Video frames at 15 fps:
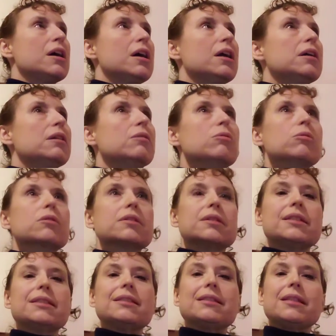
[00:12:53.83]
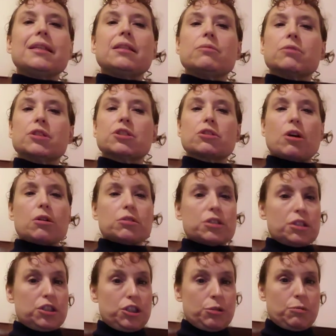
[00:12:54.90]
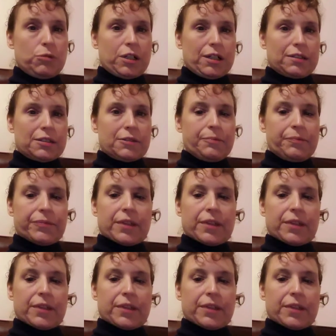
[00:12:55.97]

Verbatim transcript: in order to see the results that you want.